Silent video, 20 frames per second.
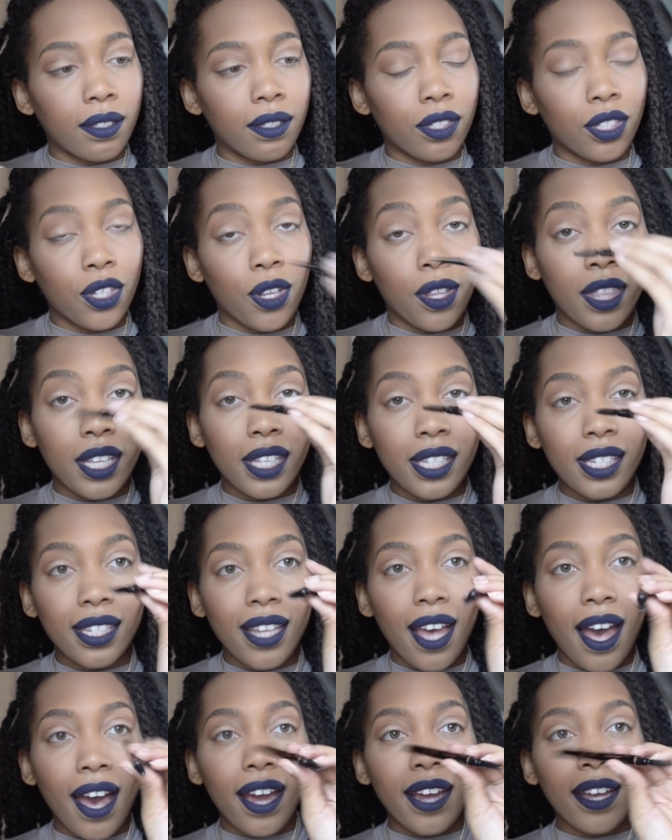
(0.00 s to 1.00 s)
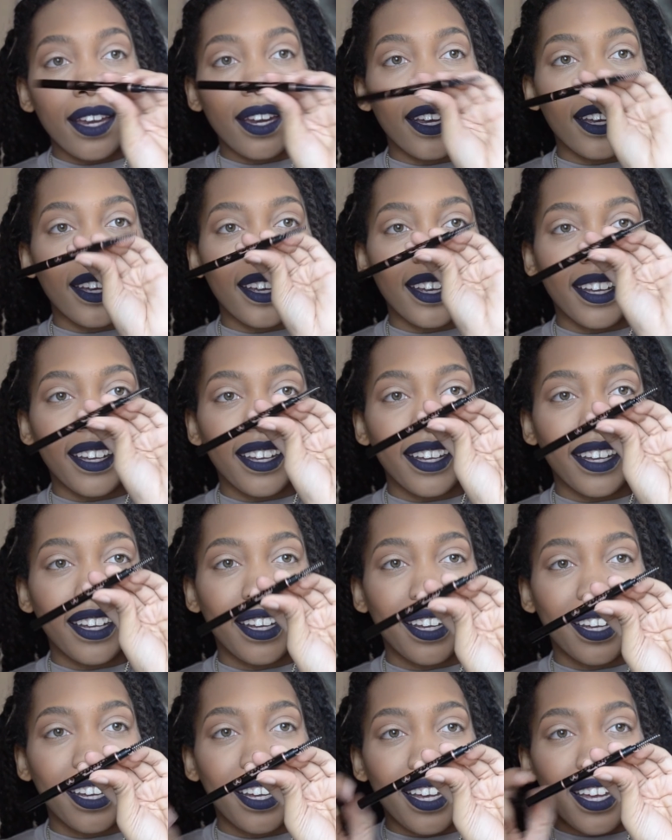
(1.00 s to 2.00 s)
So this side
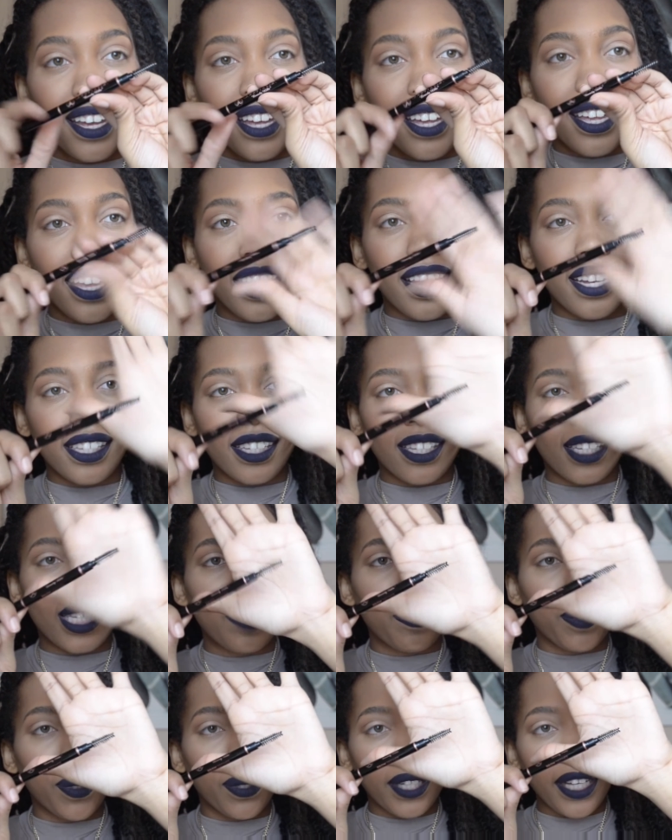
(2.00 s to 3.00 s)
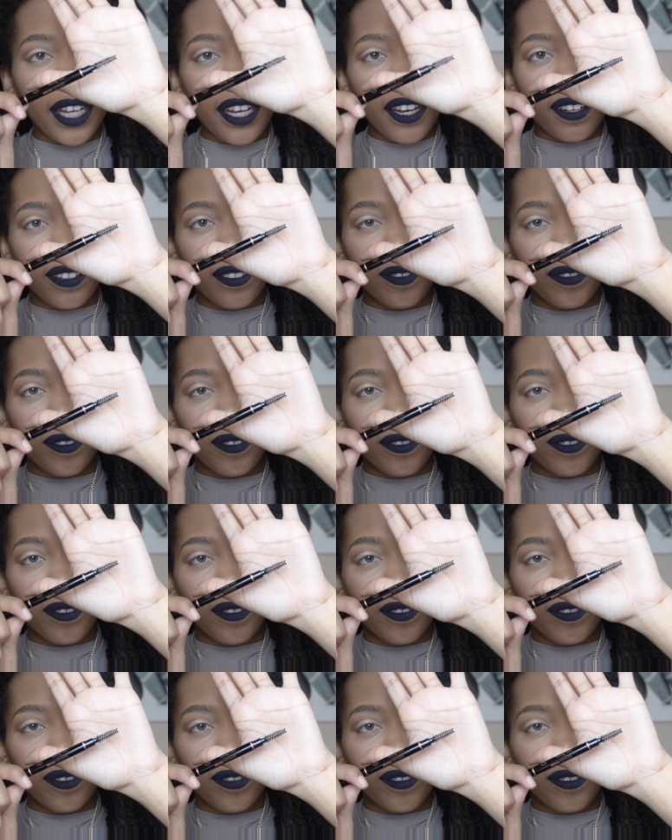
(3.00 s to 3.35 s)
is a spoolie